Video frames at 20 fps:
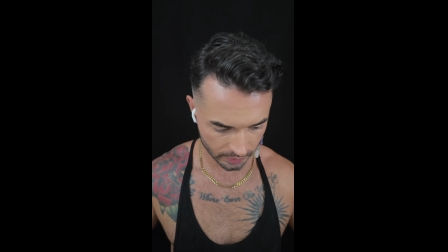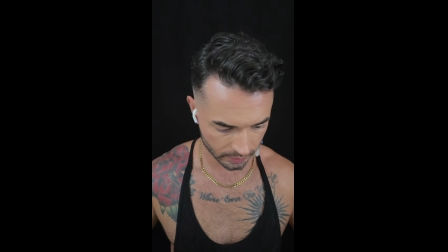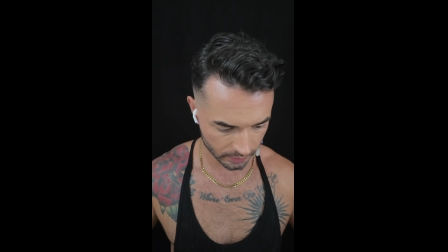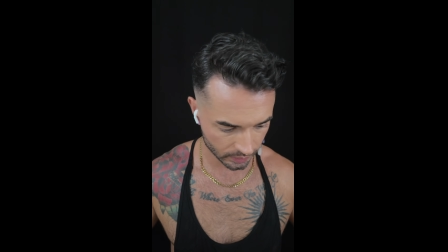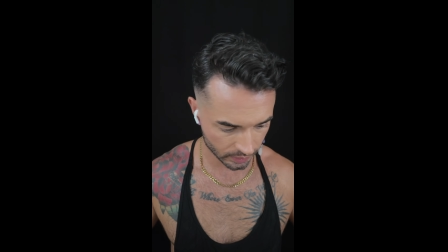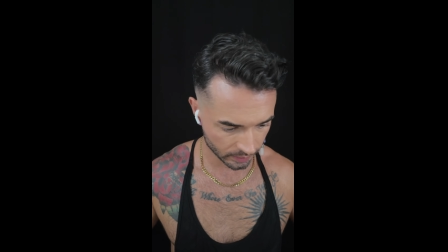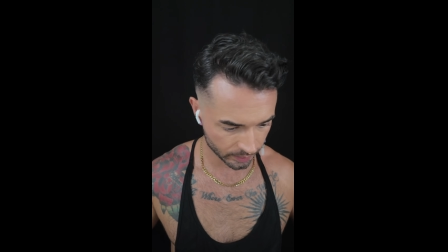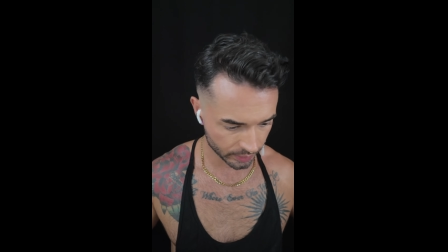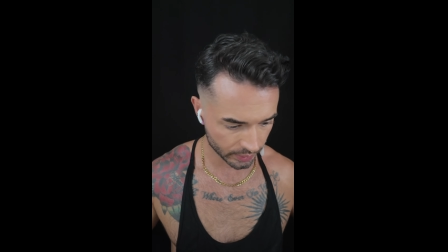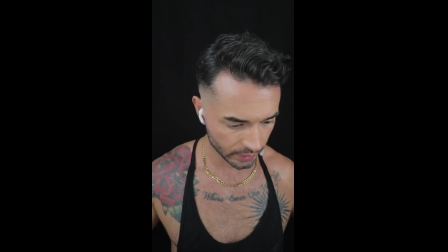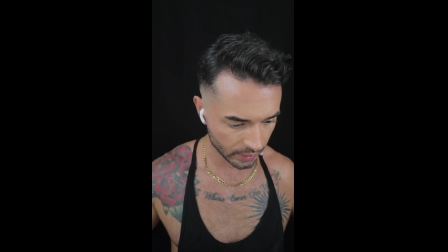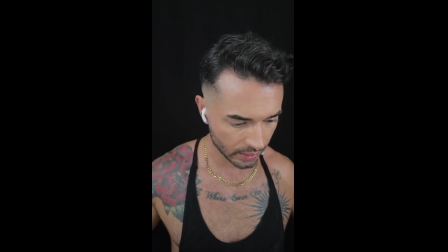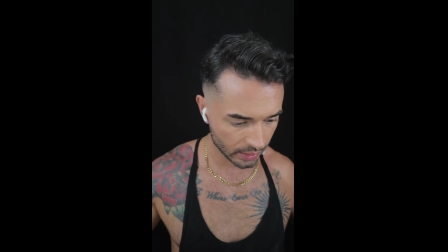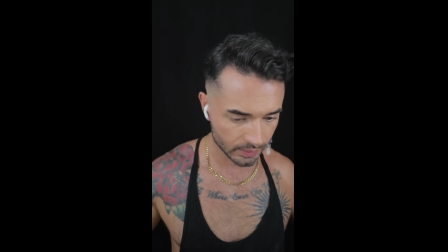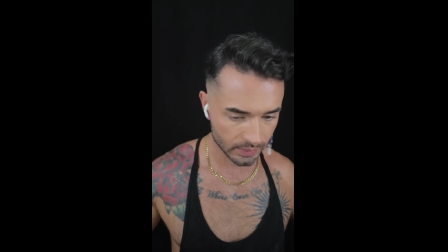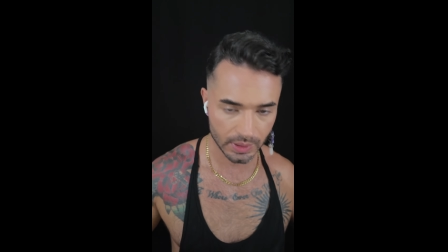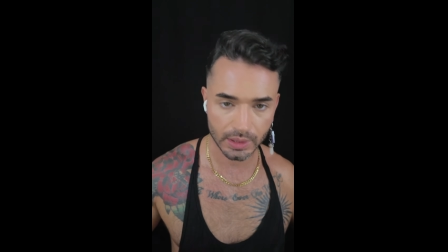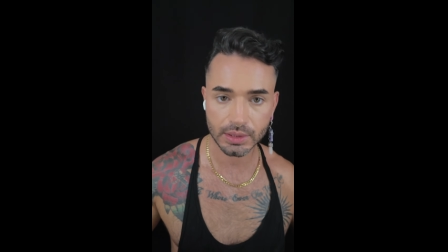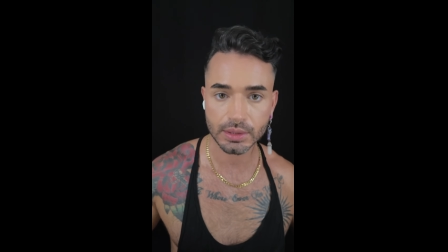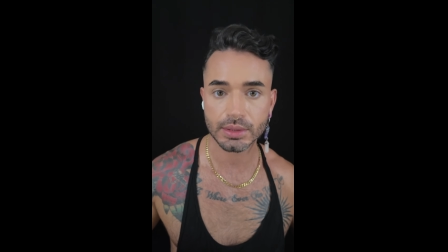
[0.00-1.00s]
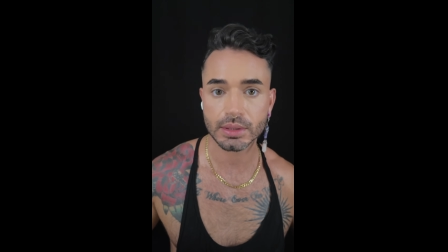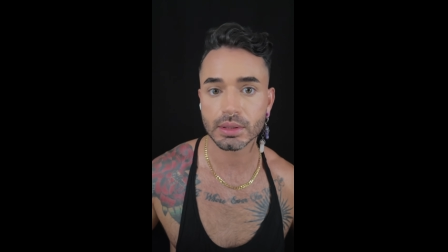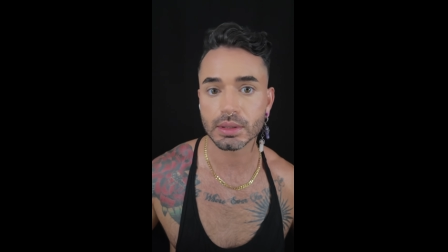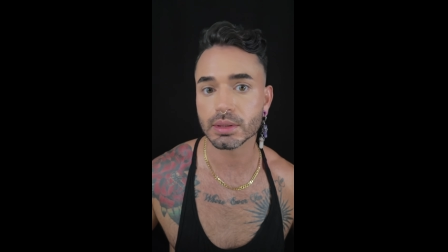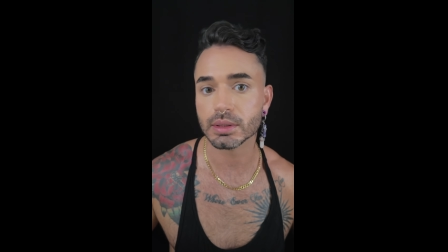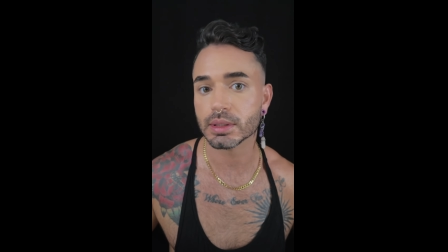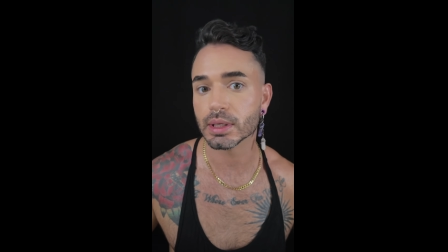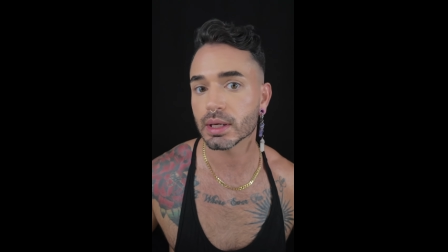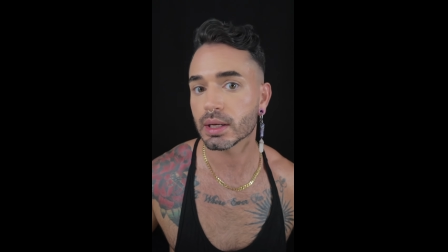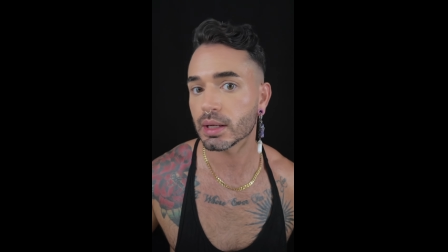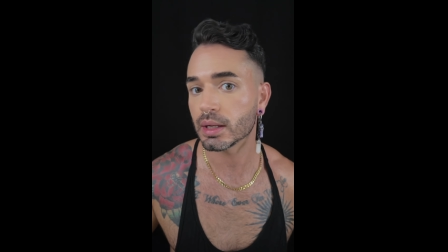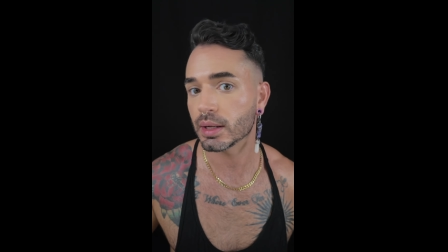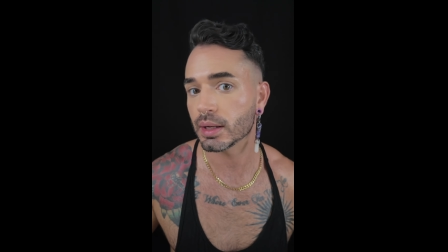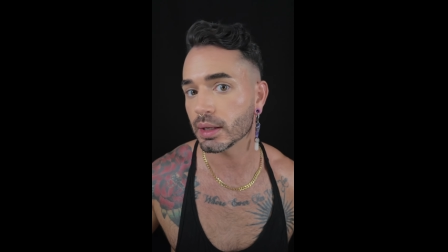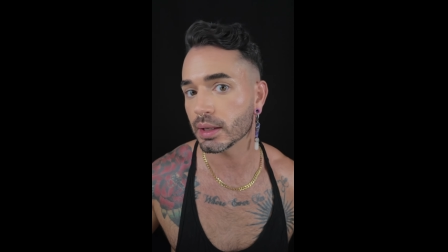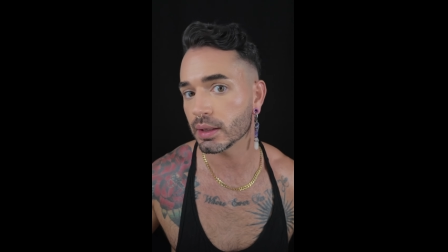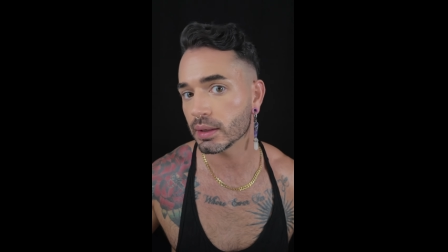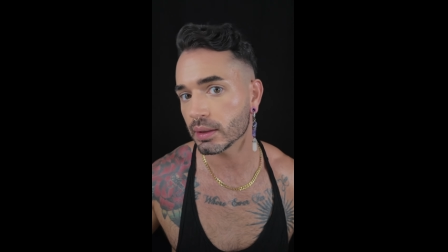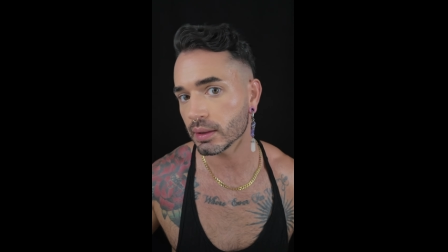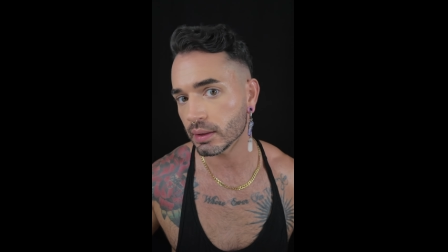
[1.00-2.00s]
we're pretty much
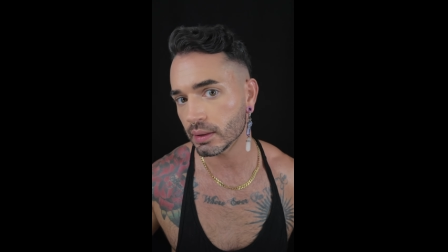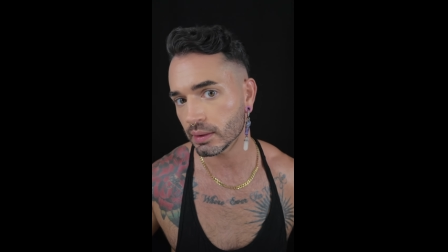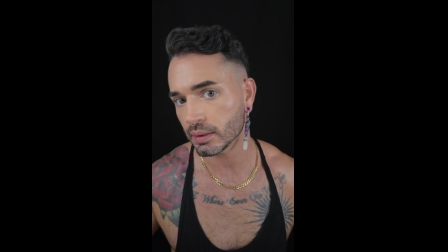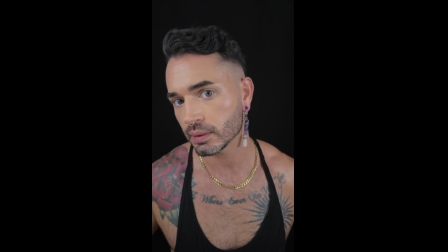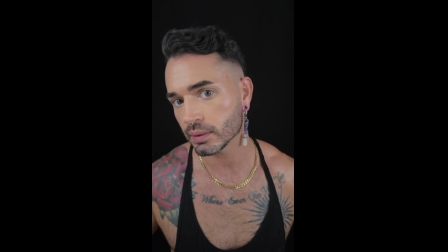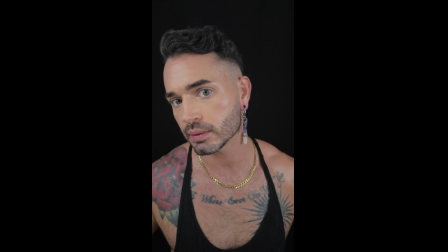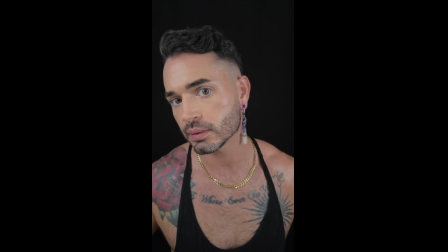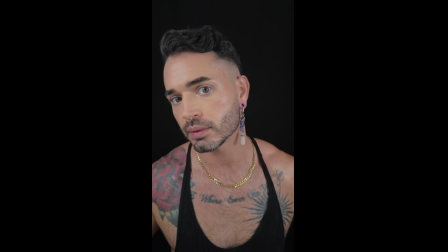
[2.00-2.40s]
done.